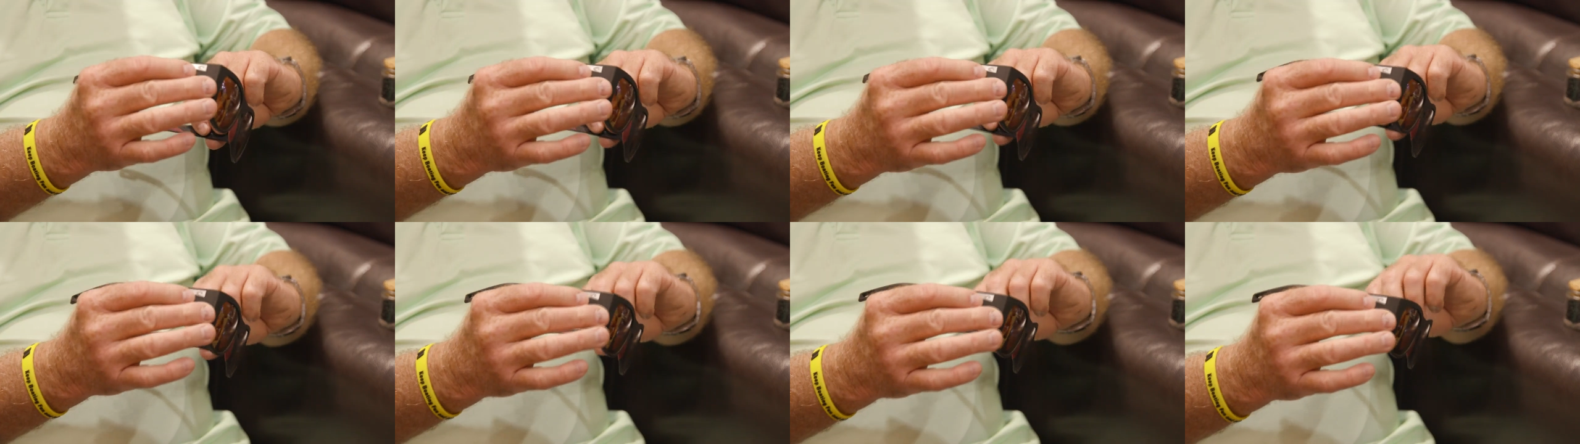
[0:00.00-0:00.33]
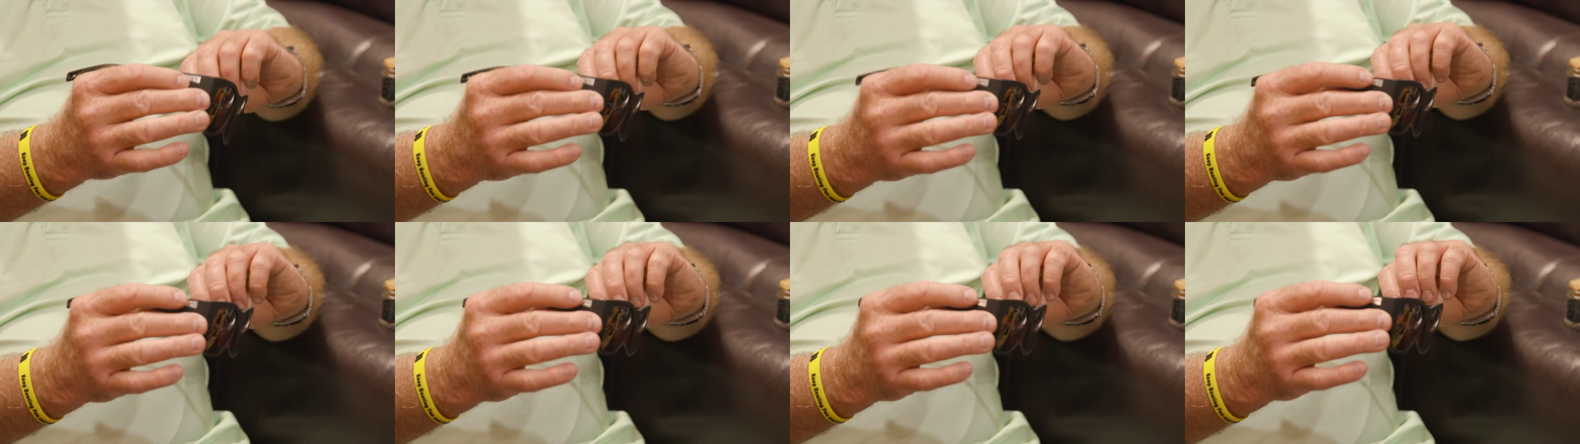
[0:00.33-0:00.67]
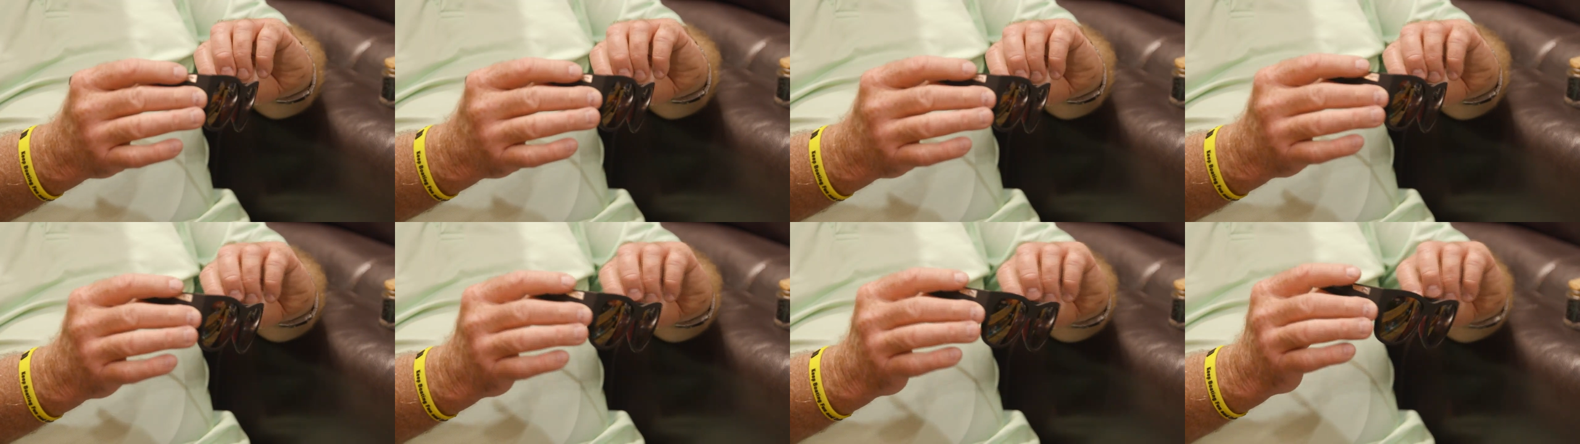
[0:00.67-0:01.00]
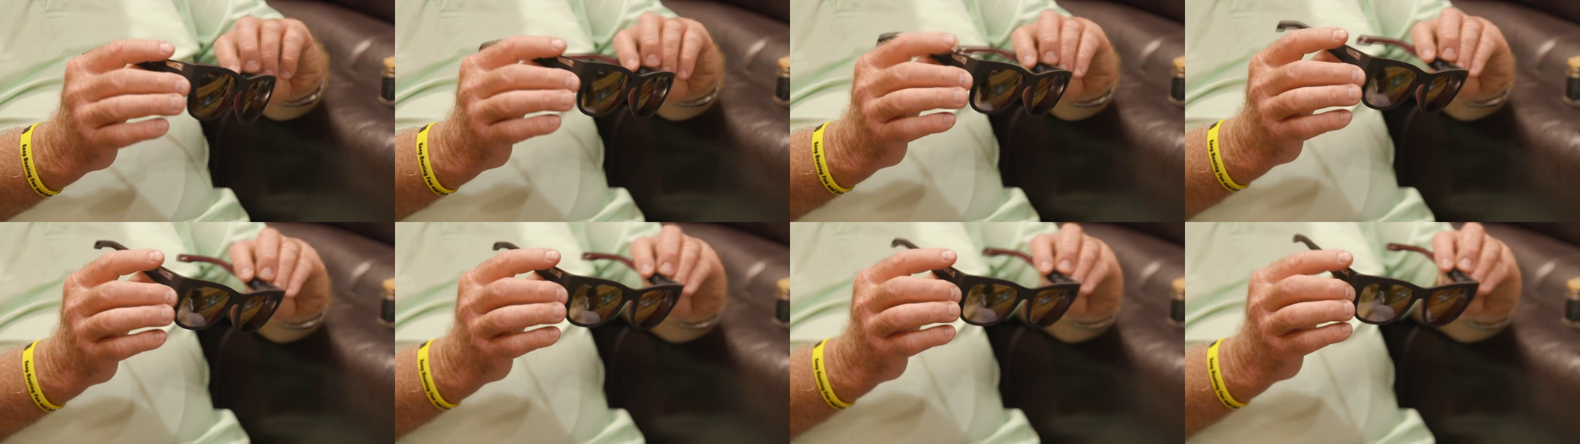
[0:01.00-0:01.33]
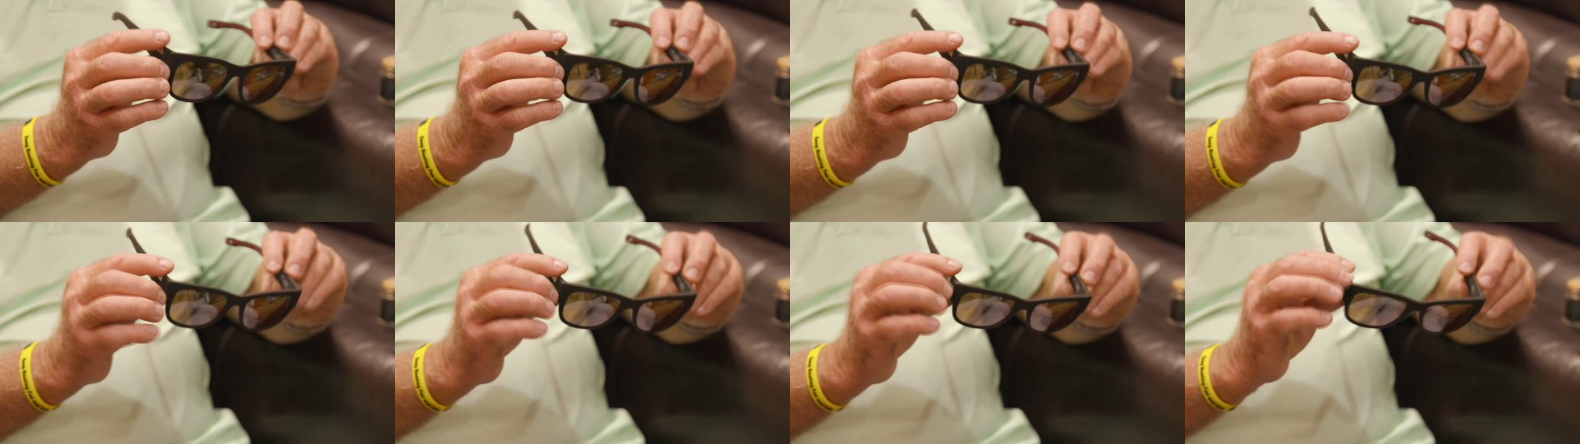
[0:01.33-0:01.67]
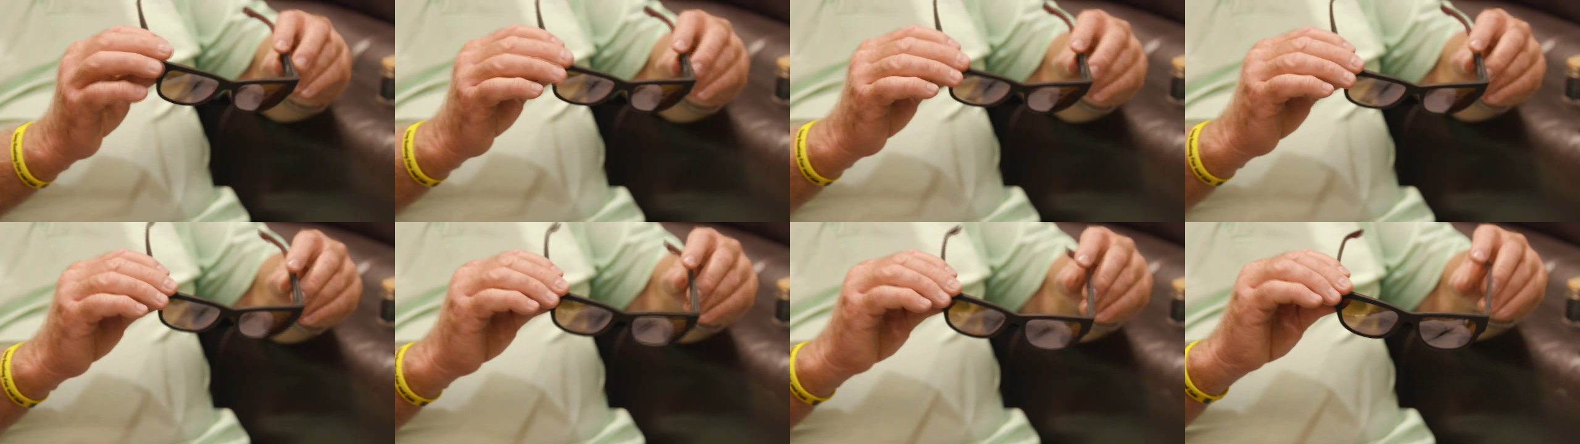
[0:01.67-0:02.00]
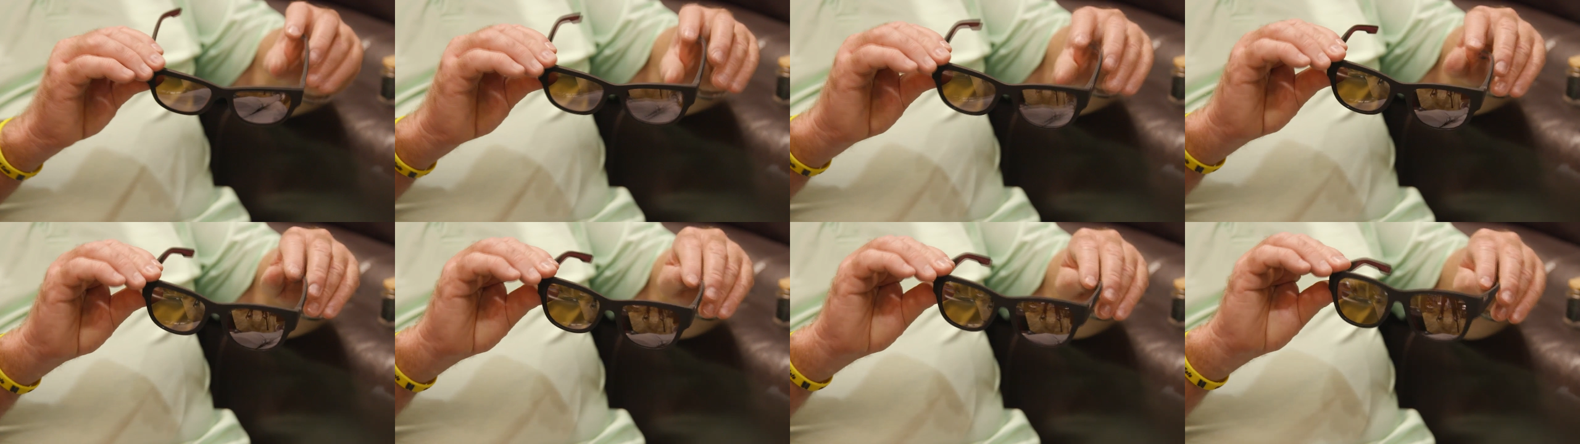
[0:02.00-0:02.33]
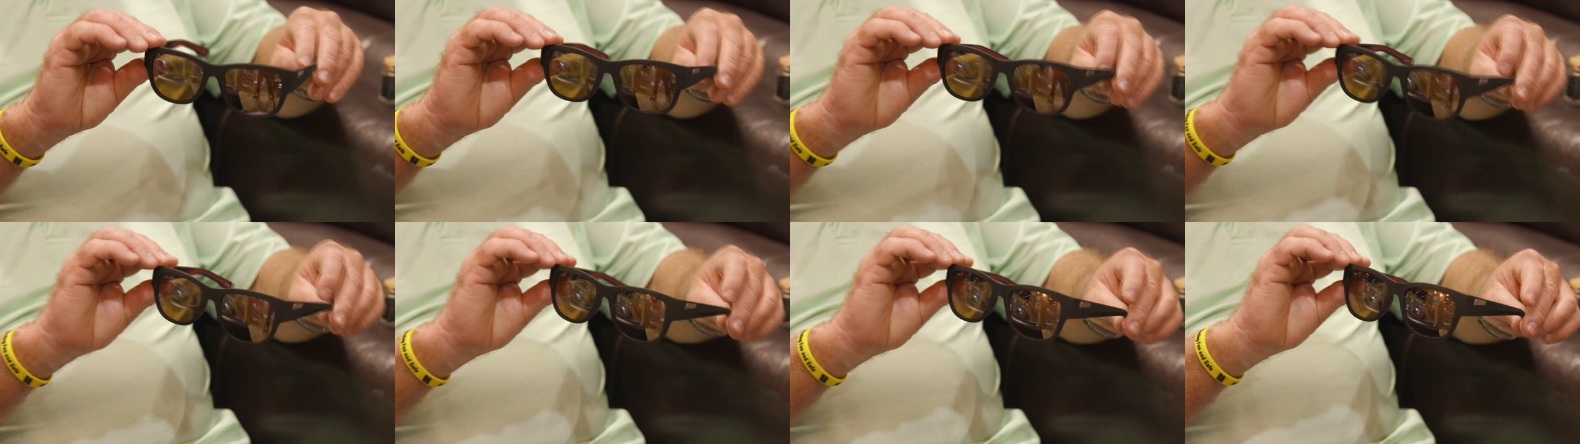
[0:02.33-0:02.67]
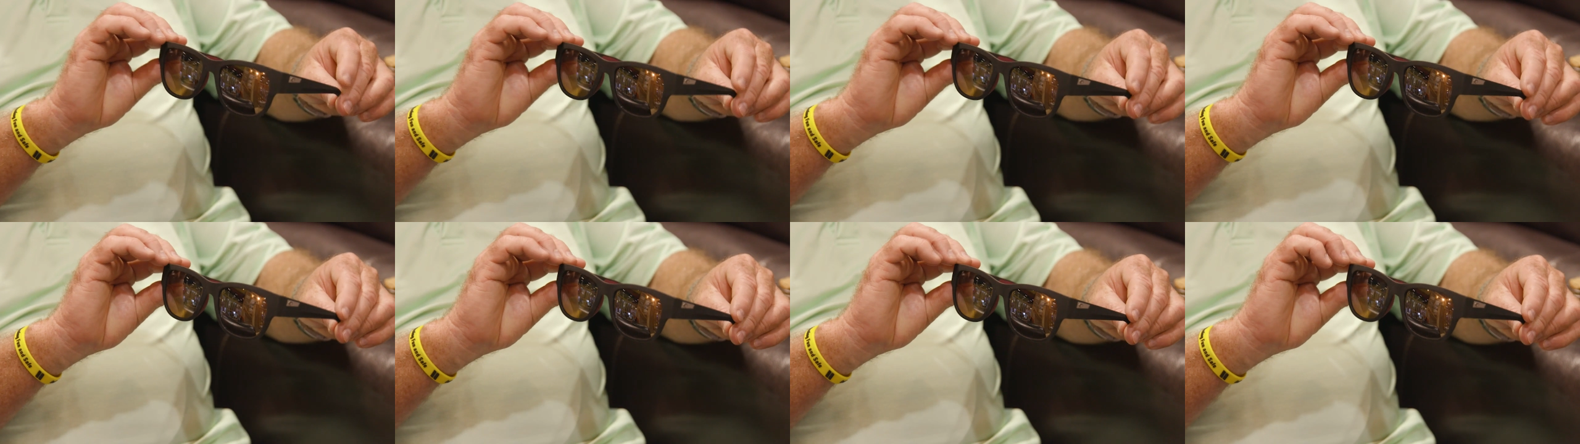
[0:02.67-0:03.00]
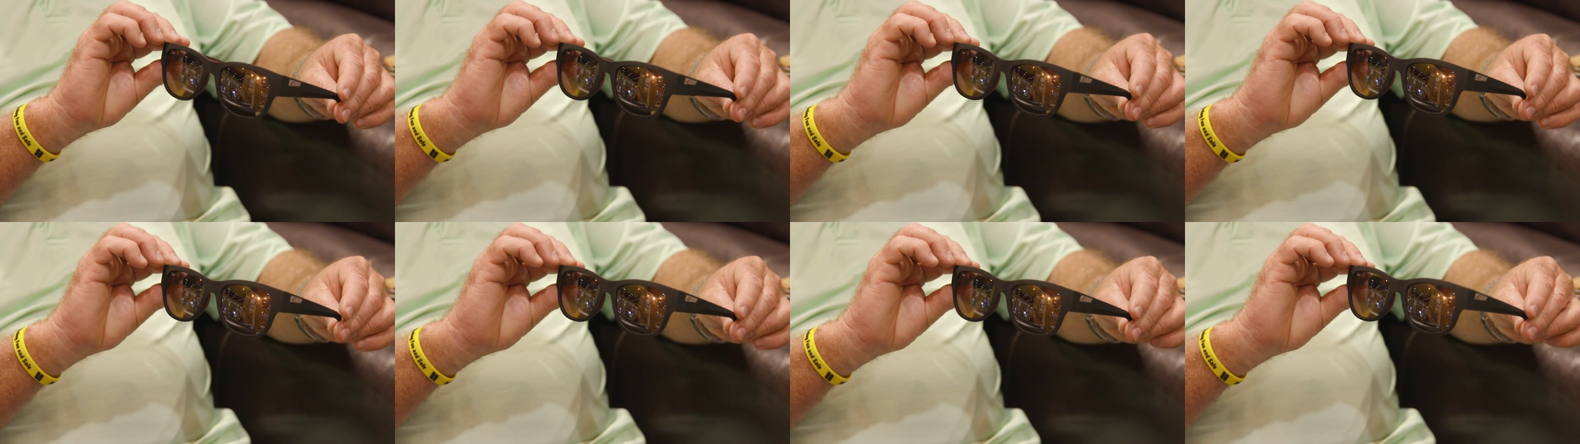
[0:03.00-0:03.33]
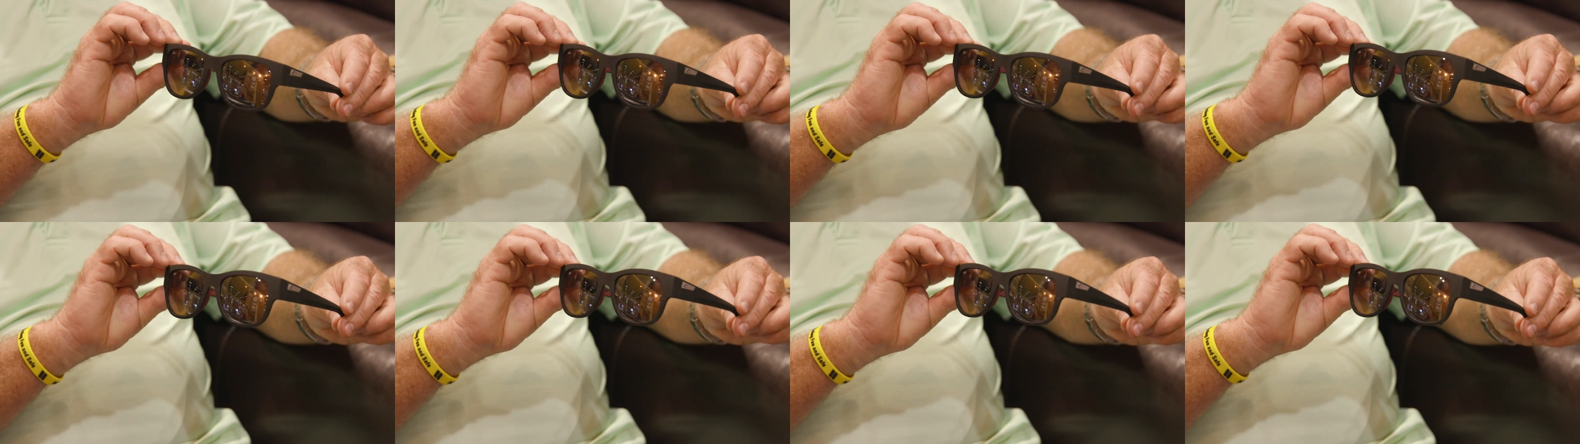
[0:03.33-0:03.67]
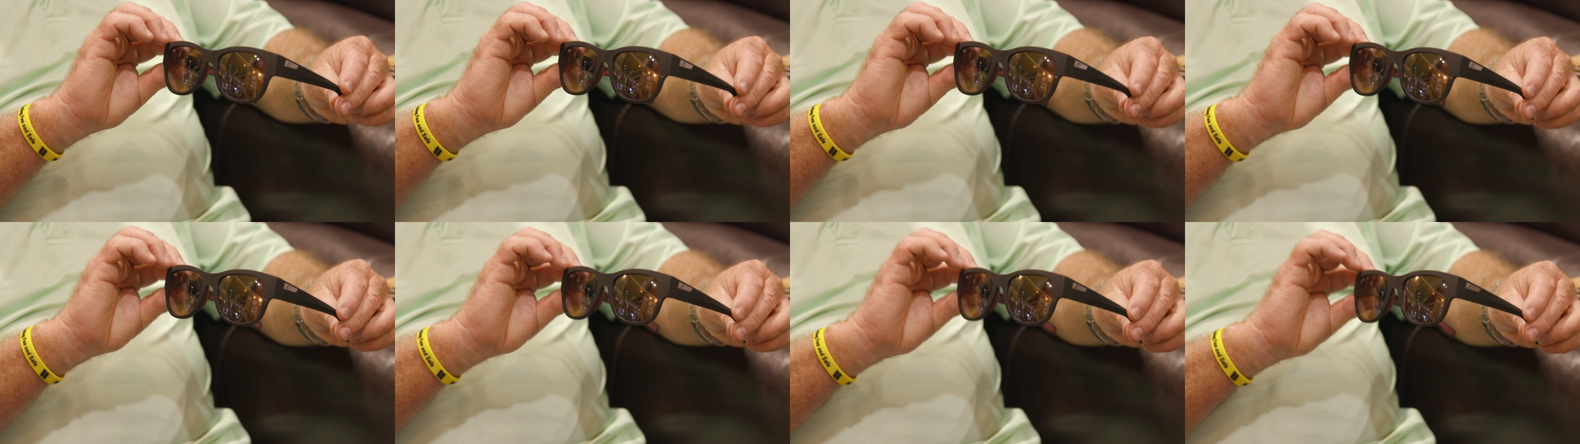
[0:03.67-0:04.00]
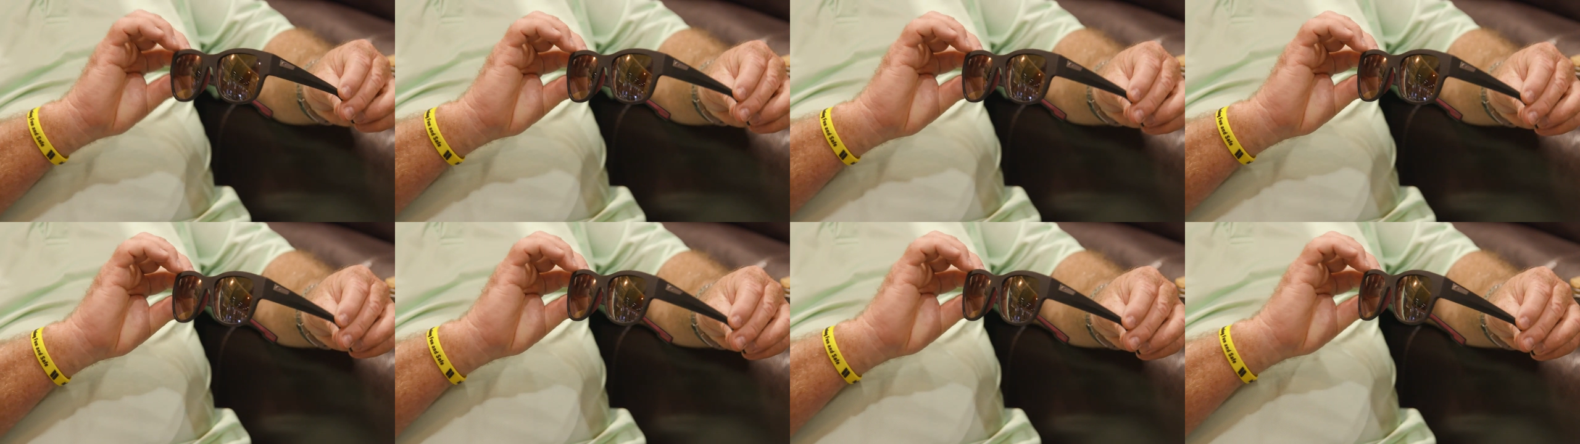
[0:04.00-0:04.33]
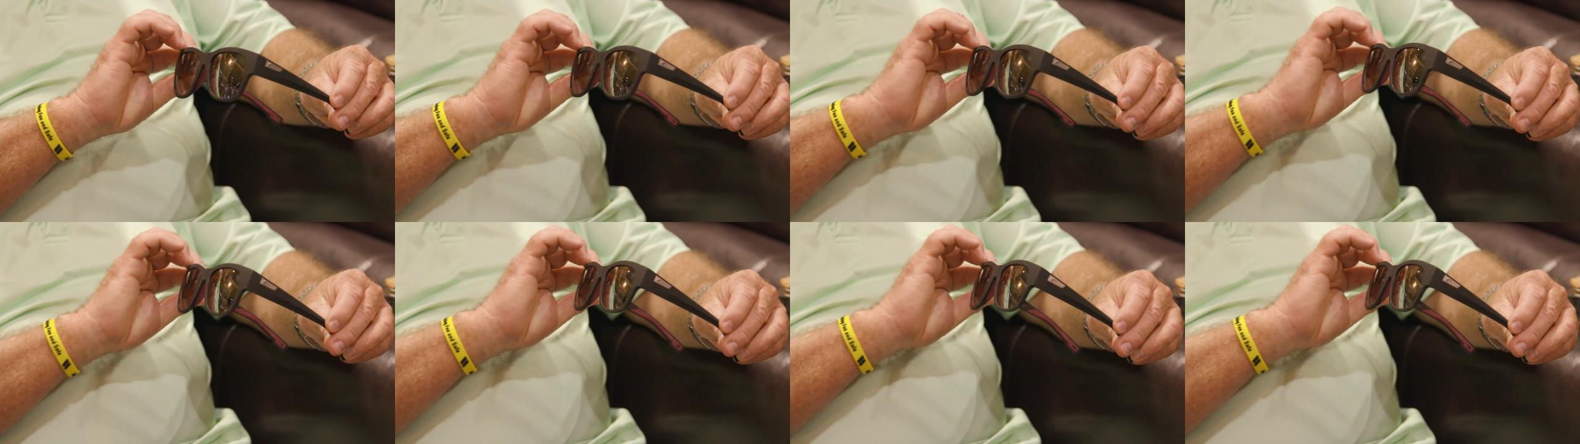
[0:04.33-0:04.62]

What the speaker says: [unreadable: no face in view]